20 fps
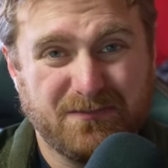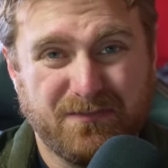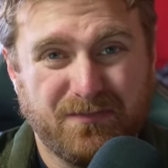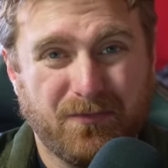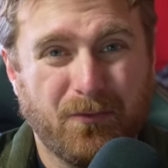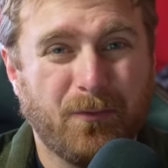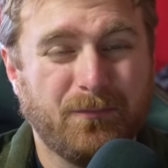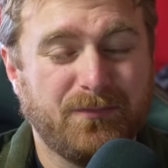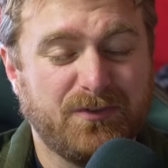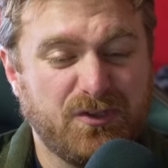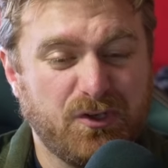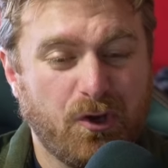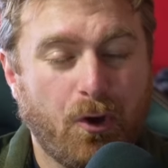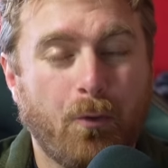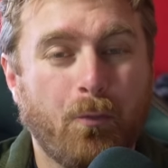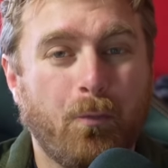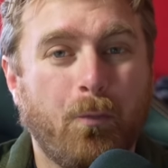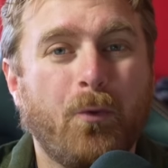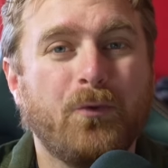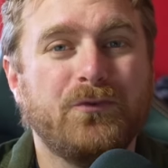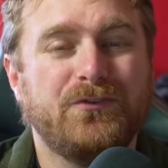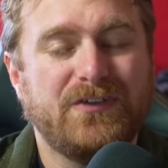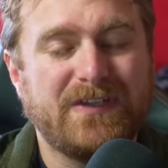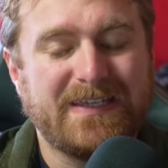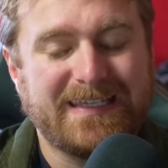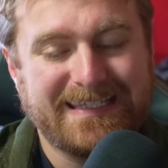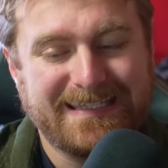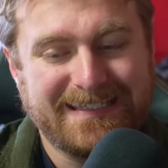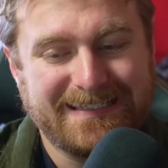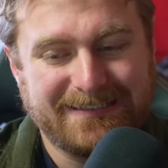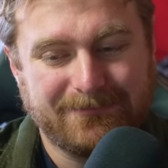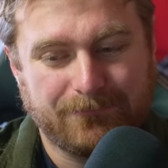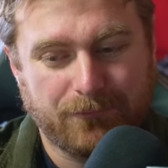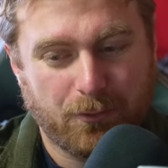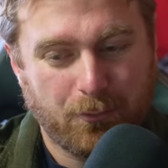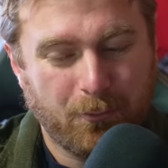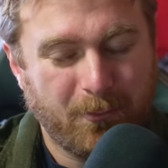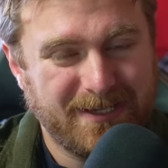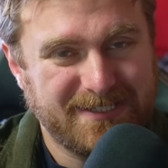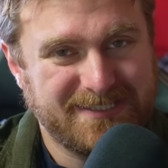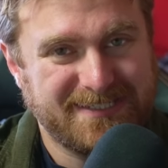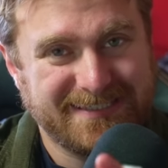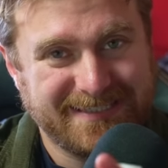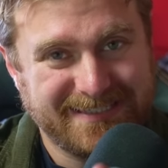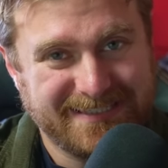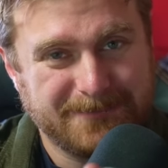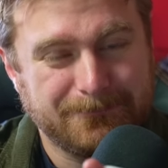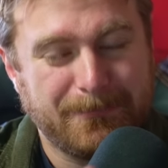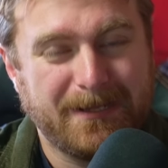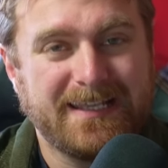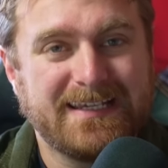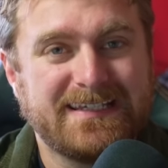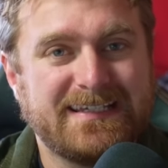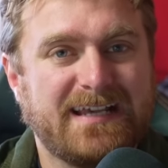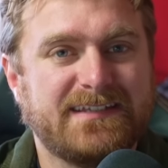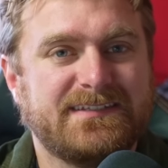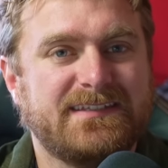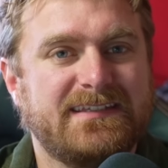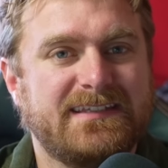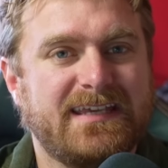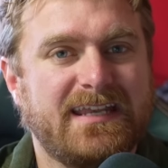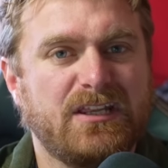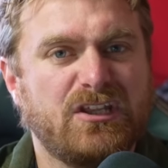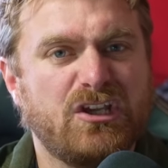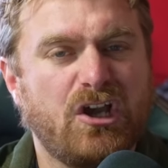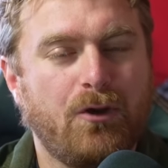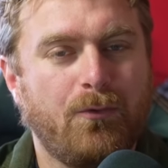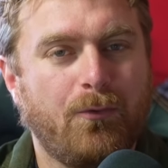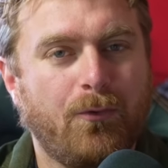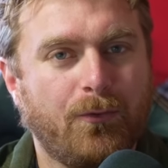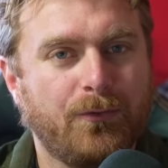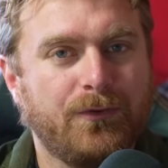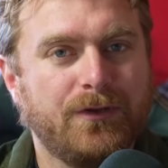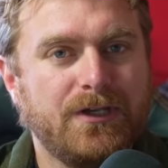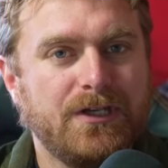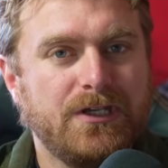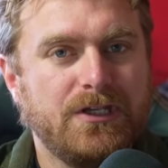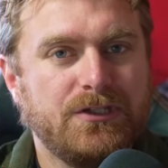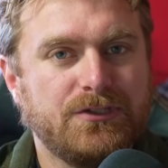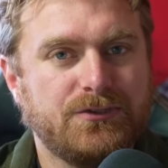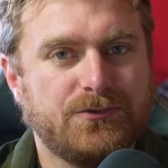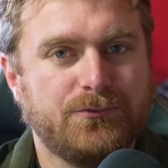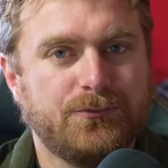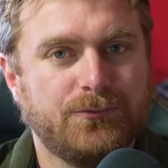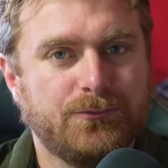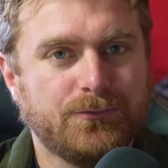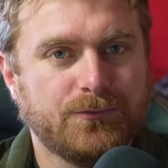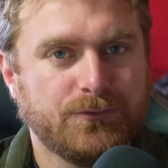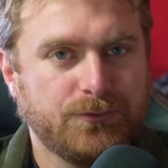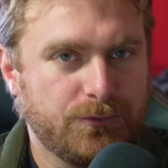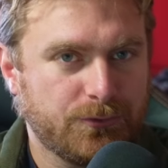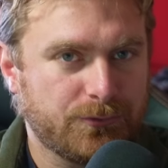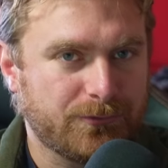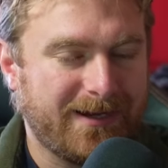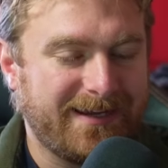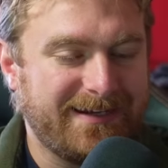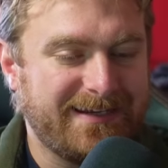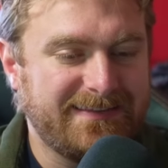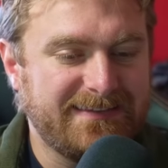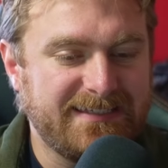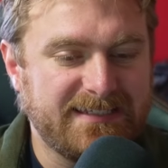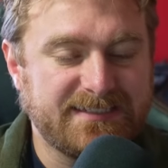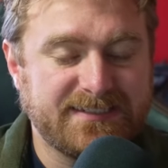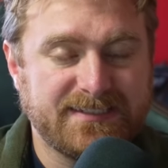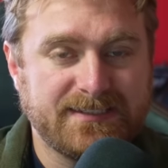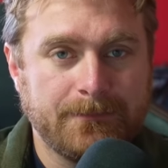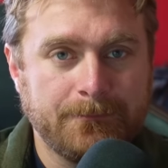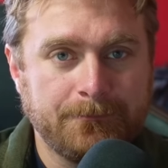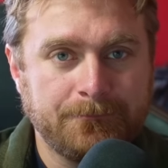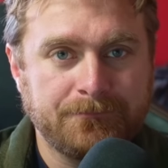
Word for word: forms not wanting requesting that this money doesn't then go on to Ukraine and this